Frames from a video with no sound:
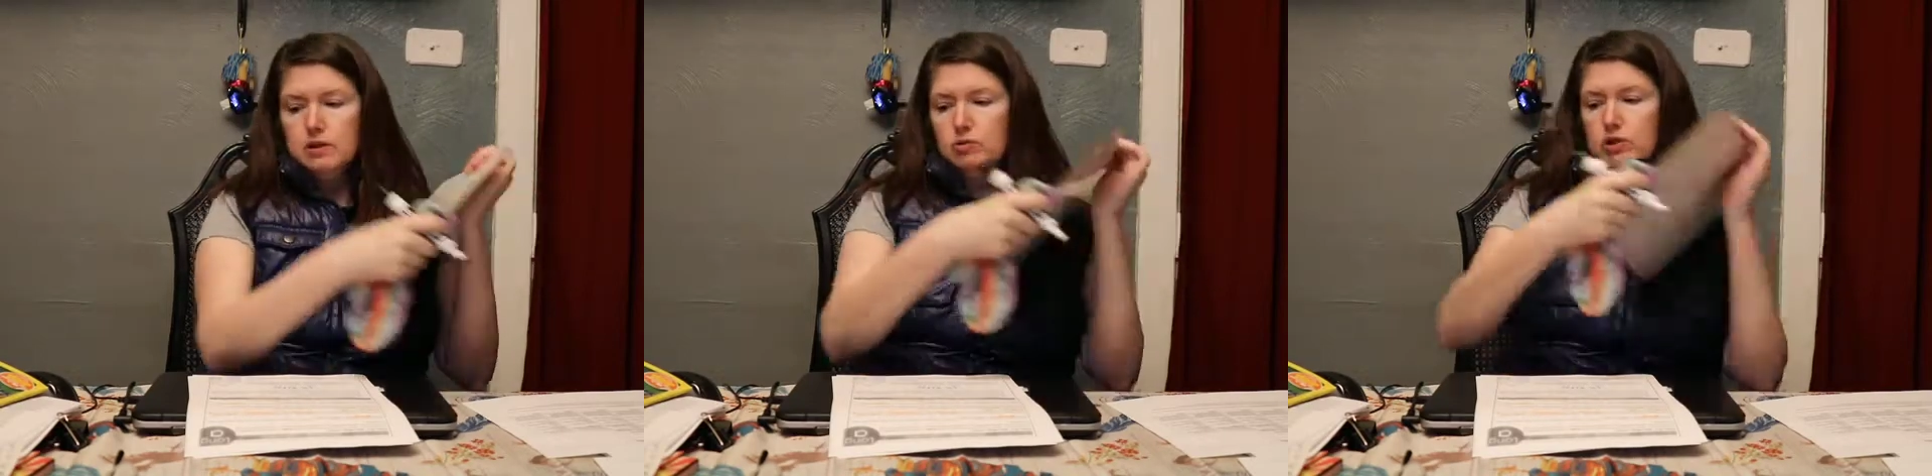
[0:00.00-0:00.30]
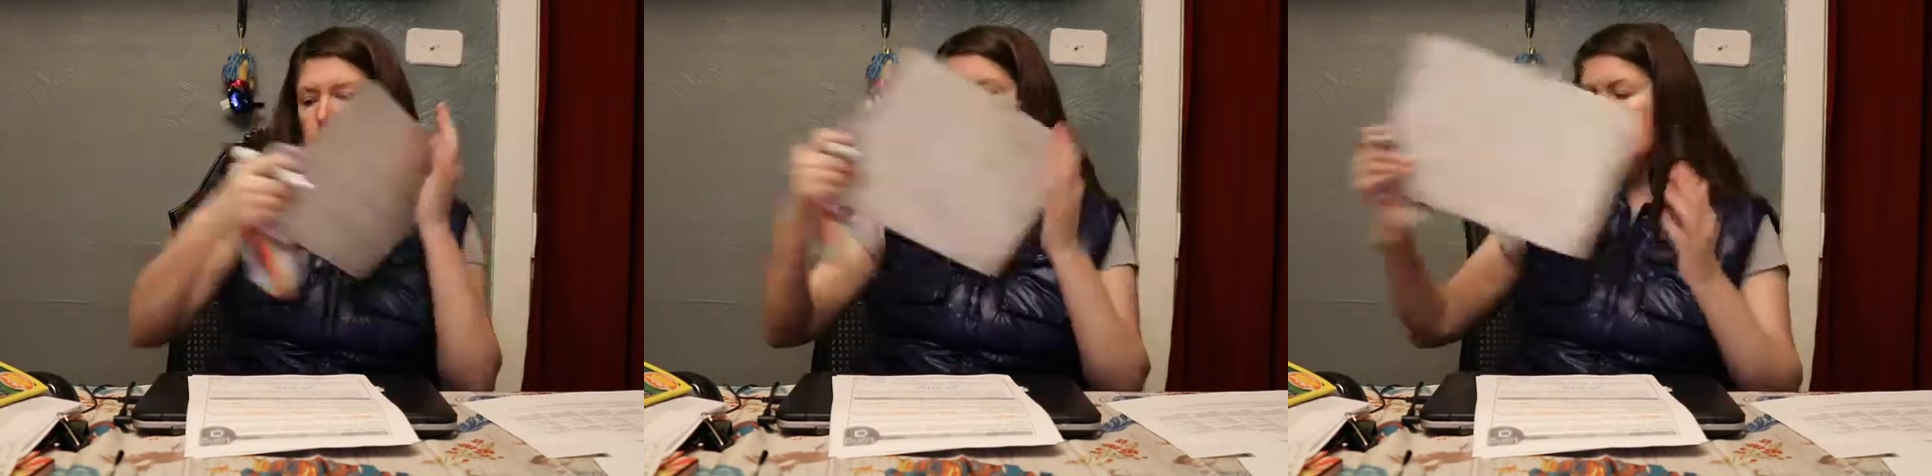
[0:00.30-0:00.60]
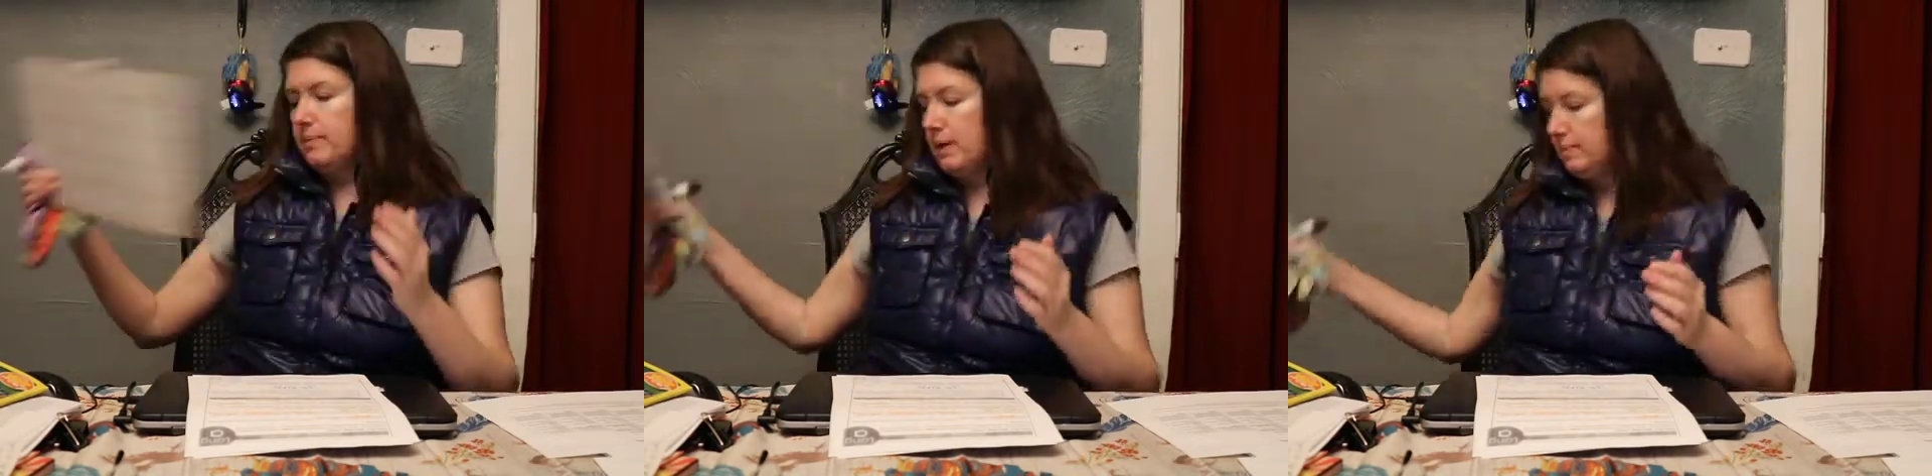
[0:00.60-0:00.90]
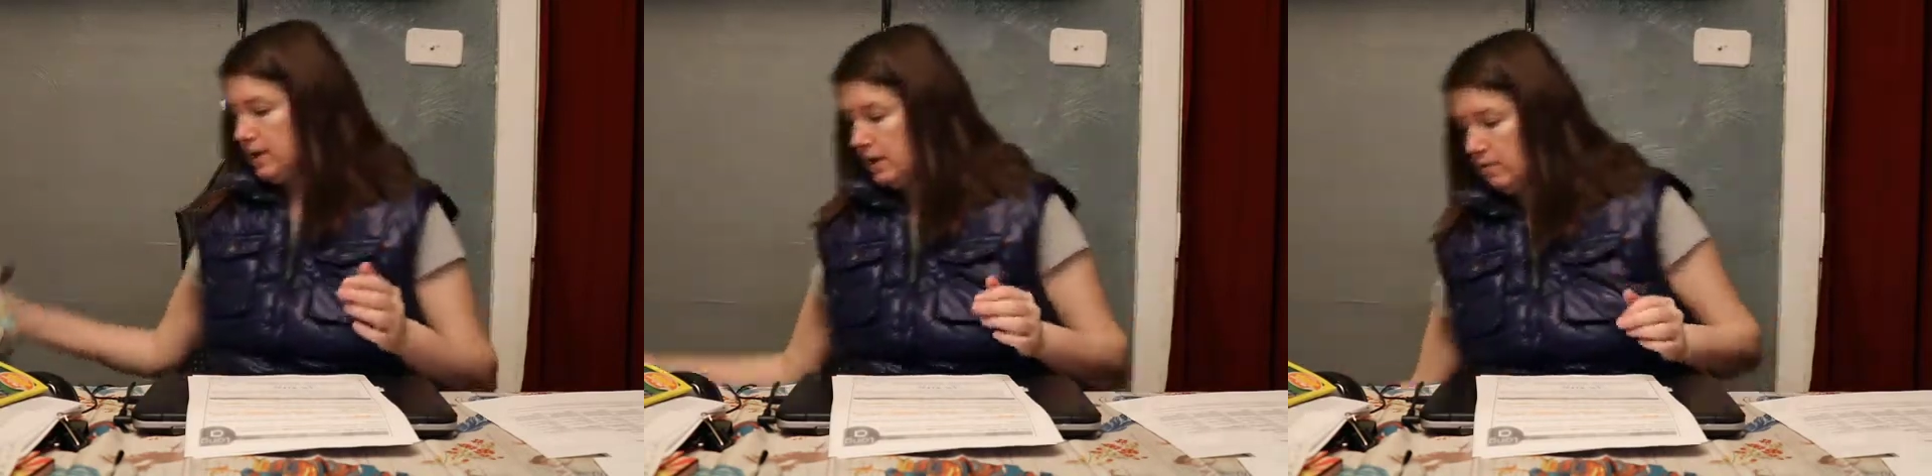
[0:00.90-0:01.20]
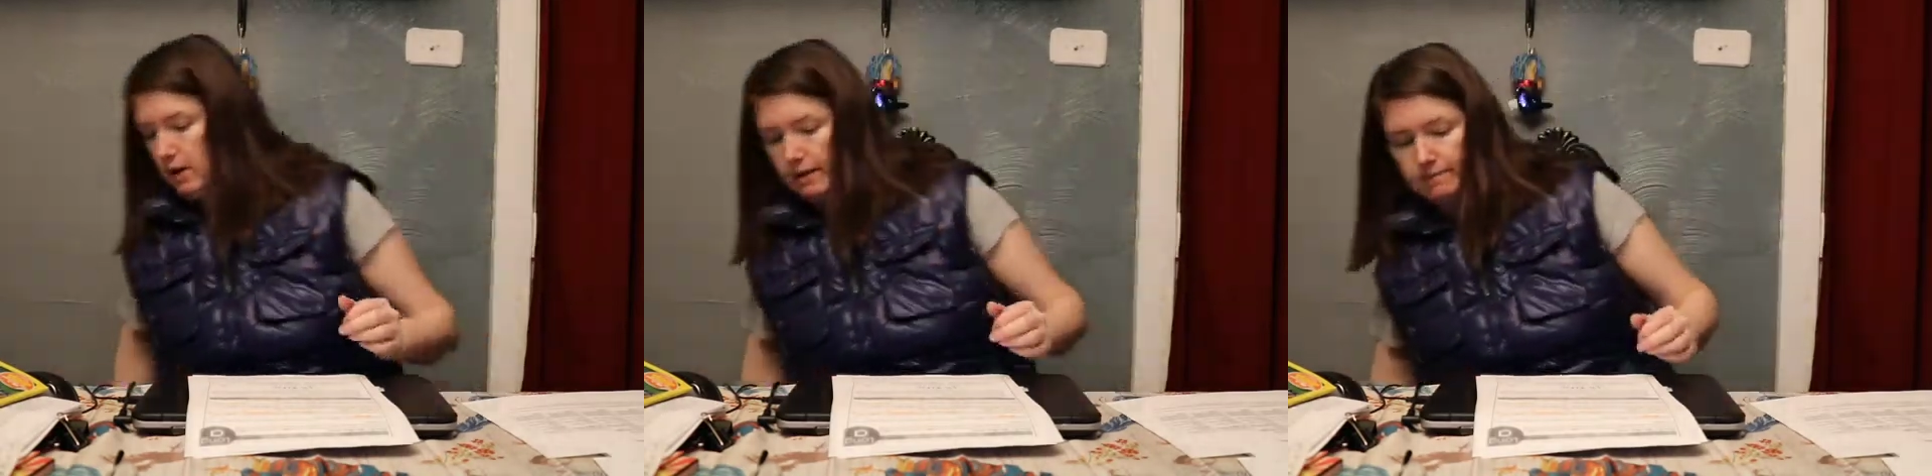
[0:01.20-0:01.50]
with the warm-up
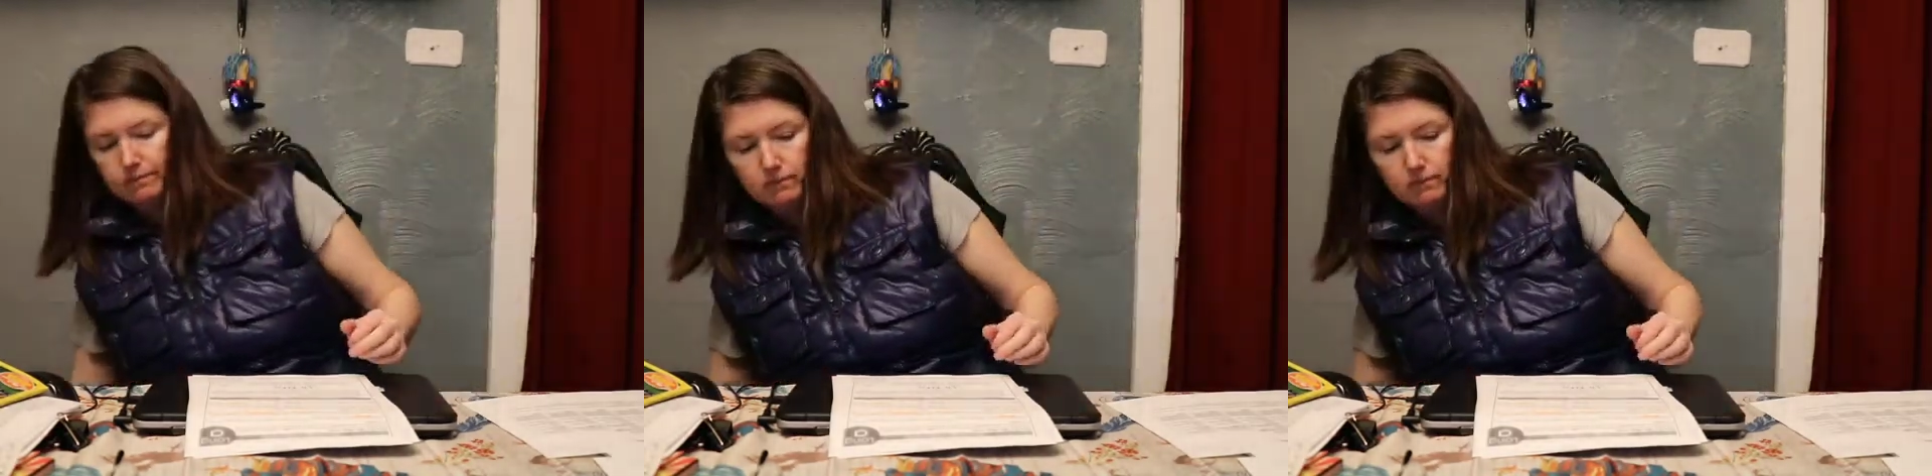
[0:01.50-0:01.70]
anyway.